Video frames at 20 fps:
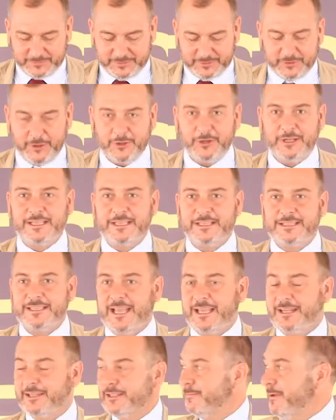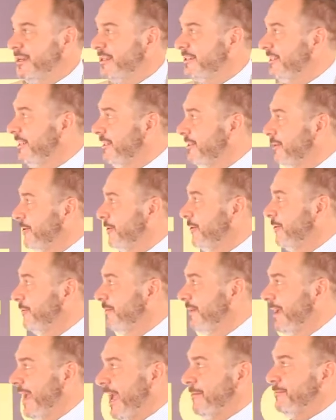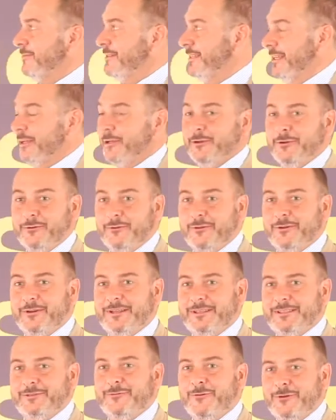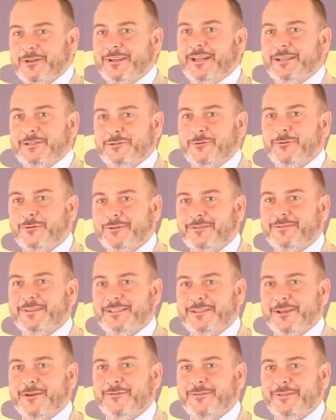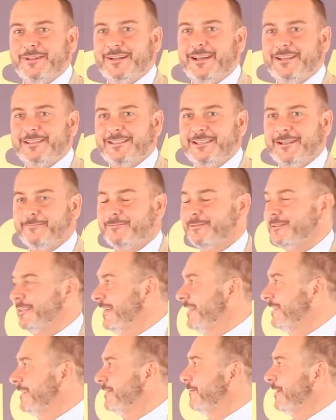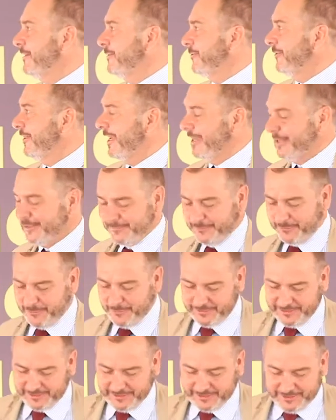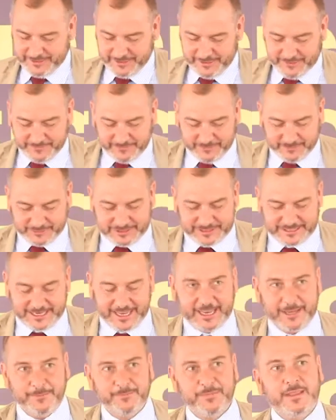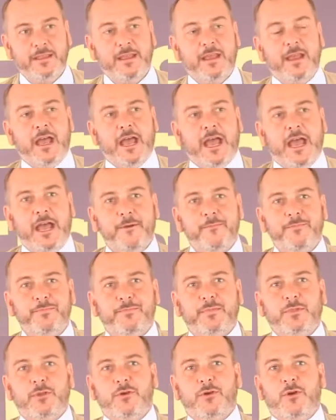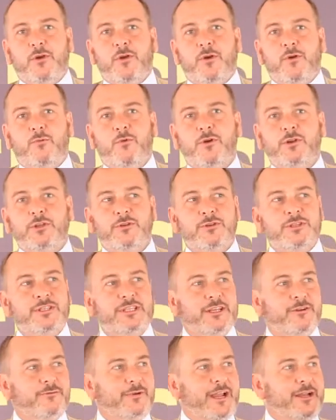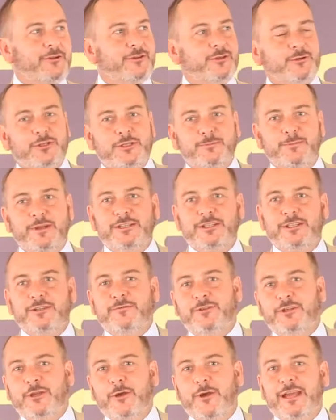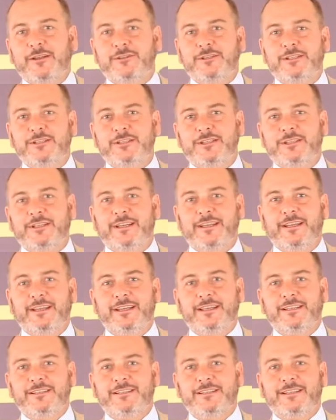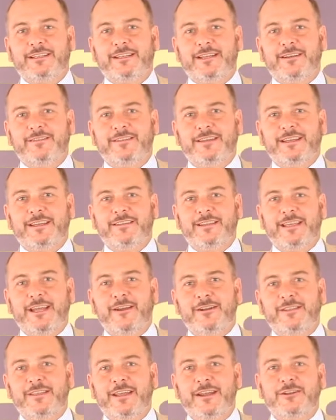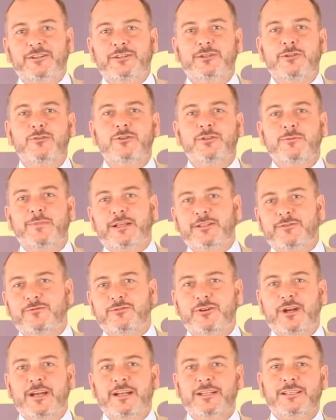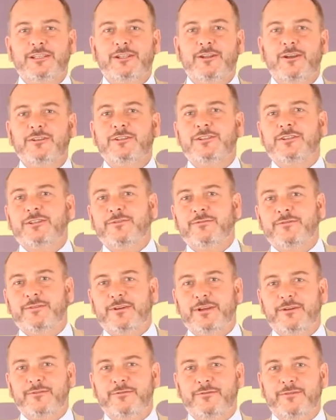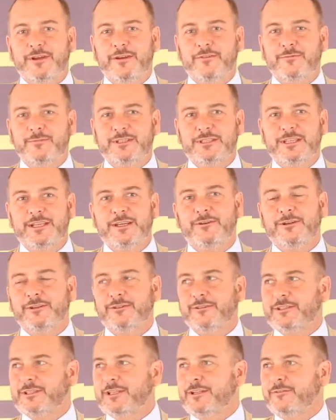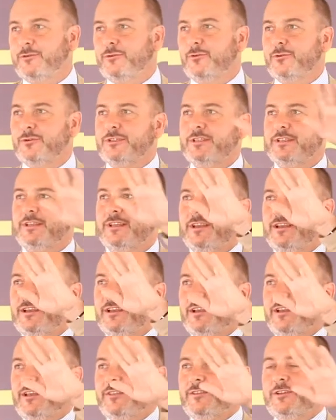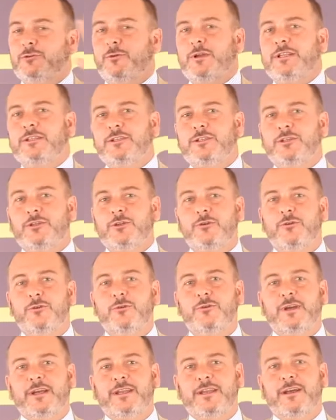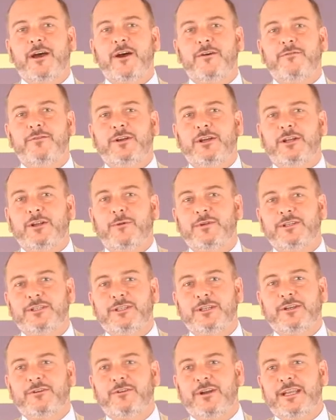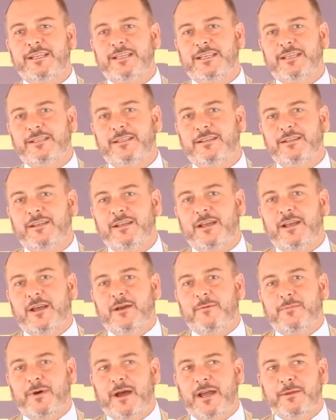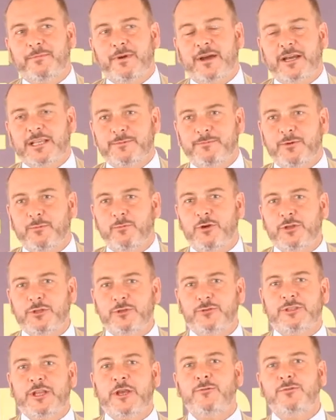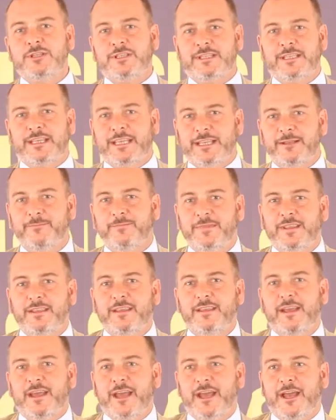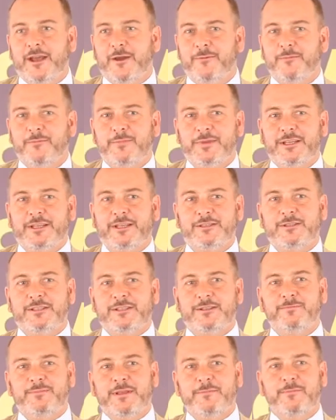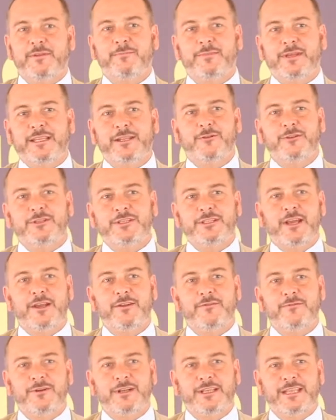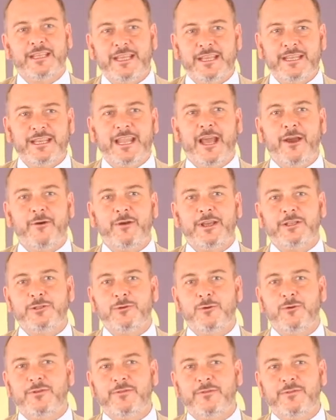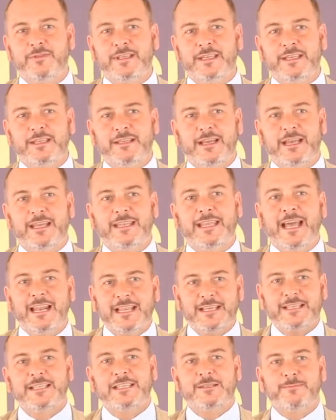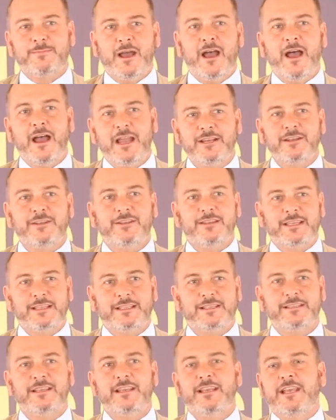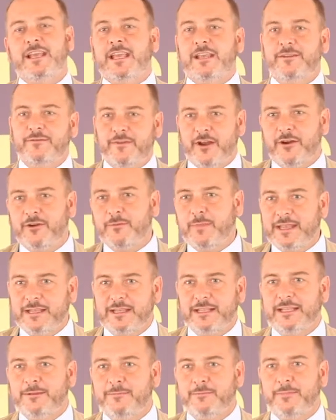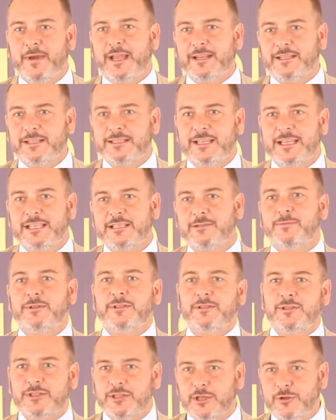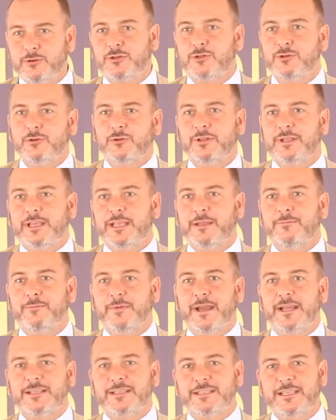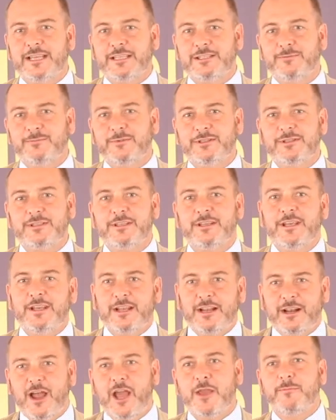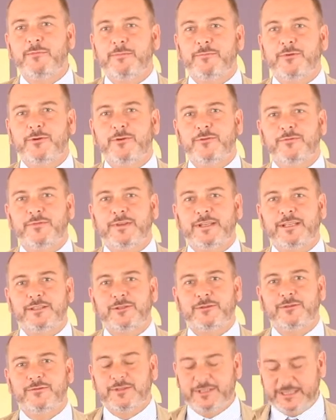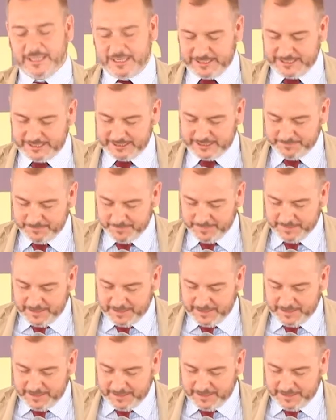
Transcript: colleagues, and especially to Abdi, who has organised all of this over the last couple of days. A special thanks for today. What you see around you, especially if you go out into the kind of the area there, is huge amounts of trucks, lots of materials, and of course the 22.5 kilometre graded bypass. But what you don't see, because people have been on site for a year now, is all of the analysis behind this: environmental impact assessments, social impact assessments, climate proofing sort of studies,